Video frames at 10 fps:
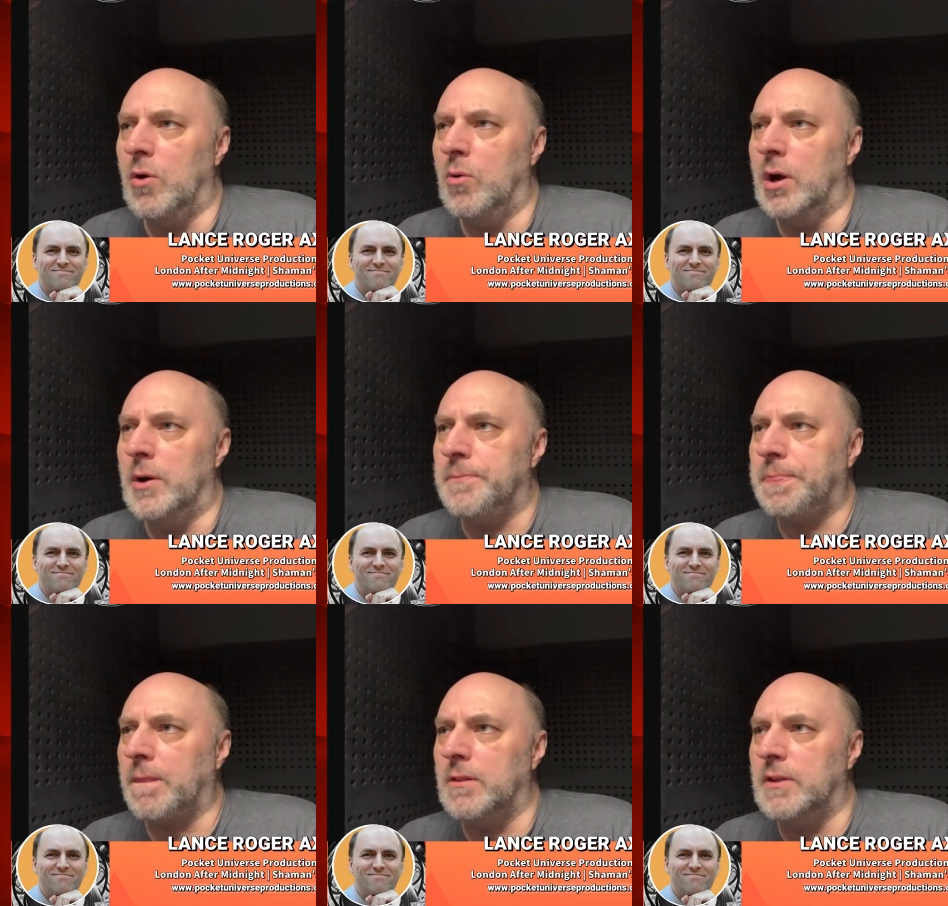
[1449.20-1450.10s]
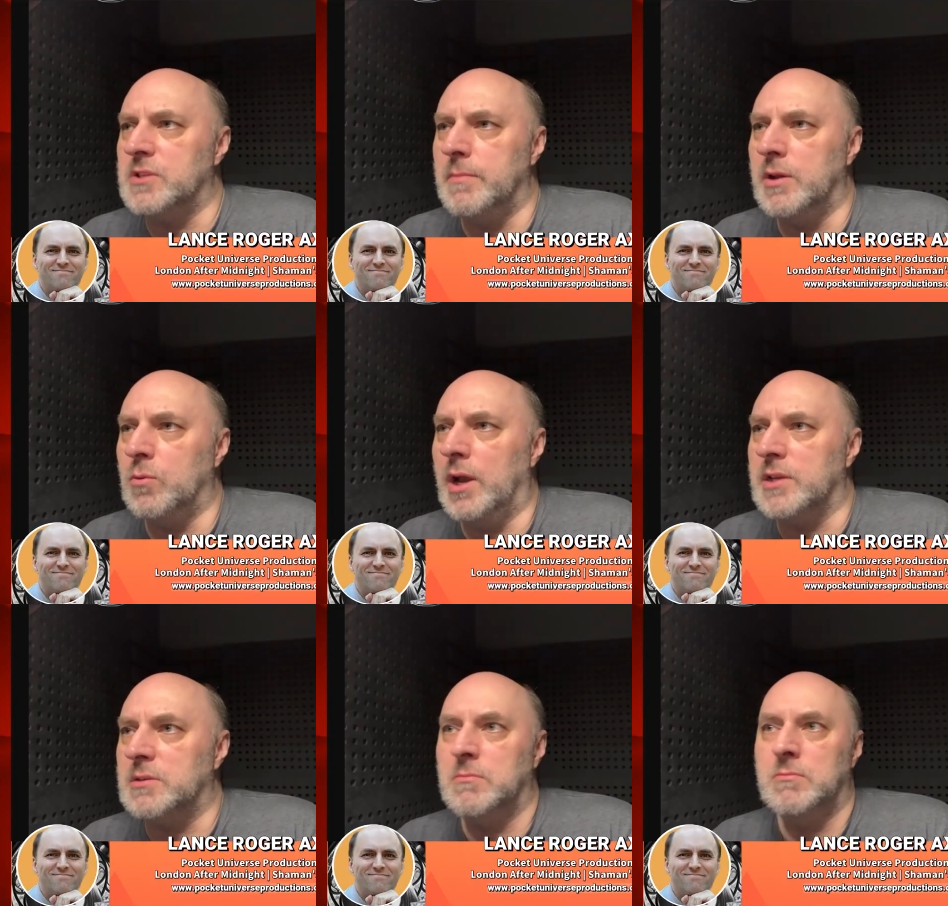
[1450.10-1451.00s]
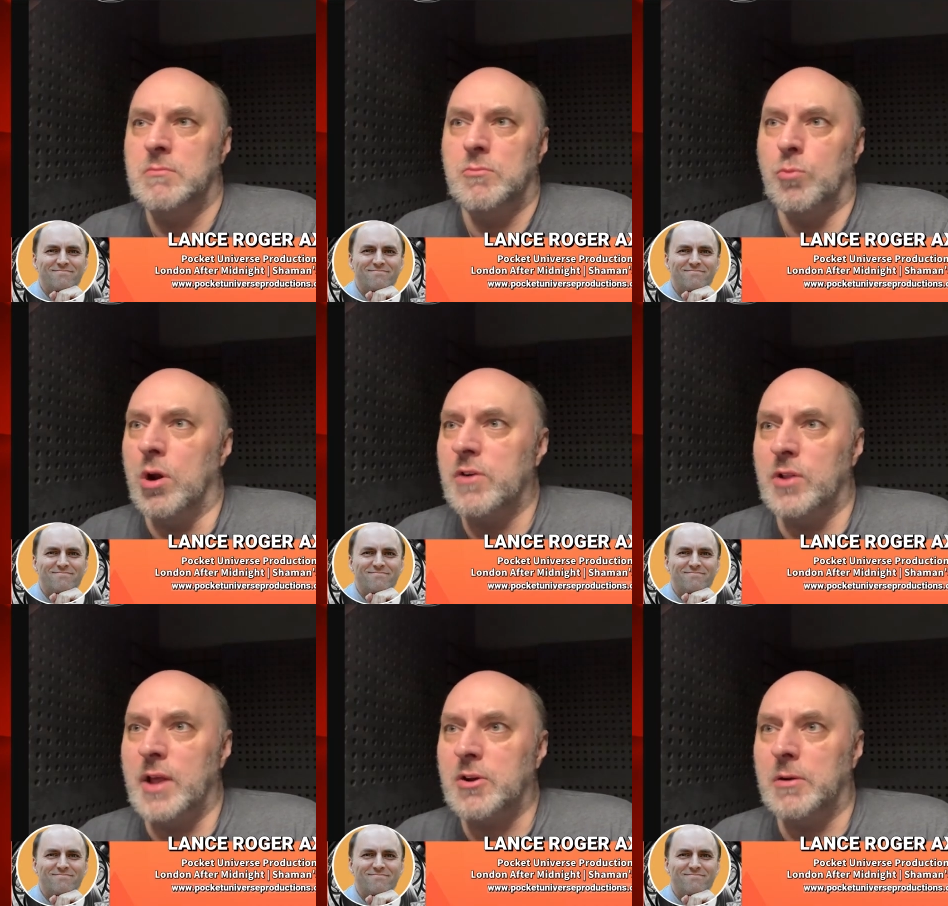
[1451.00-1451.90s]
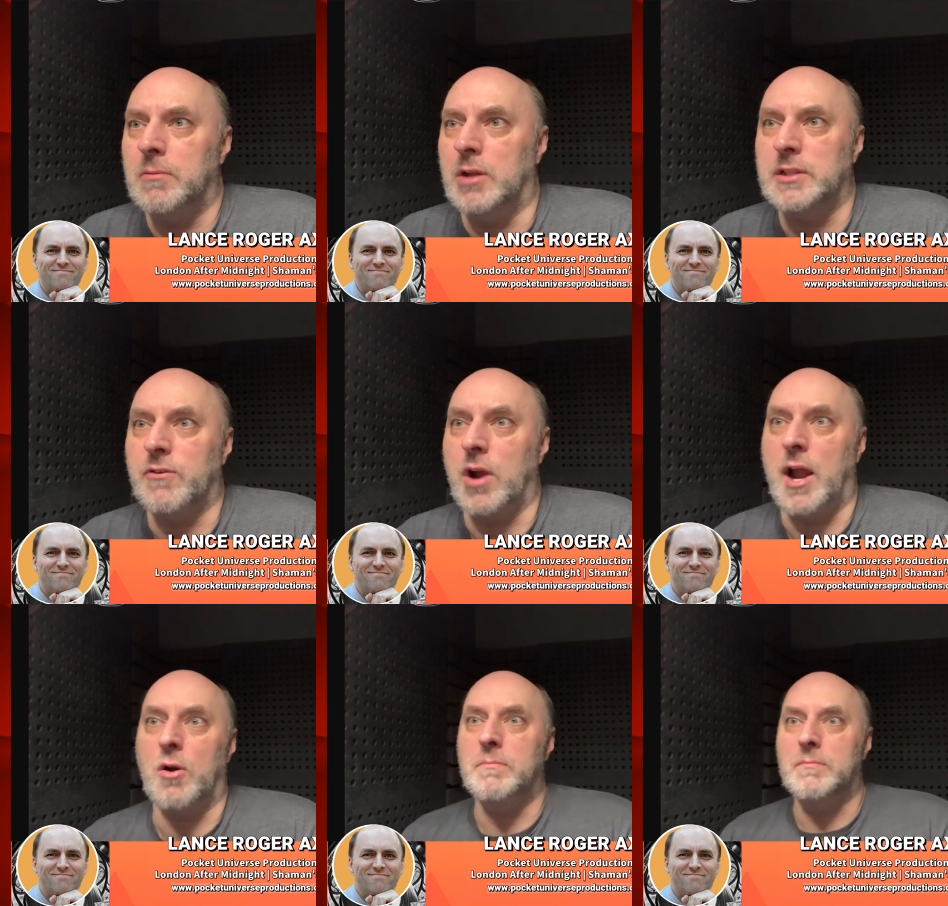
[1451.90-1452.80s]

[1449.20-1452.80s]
Speaker 1: um, lives in the Midwest. Wonderful actor. I'll never hire him.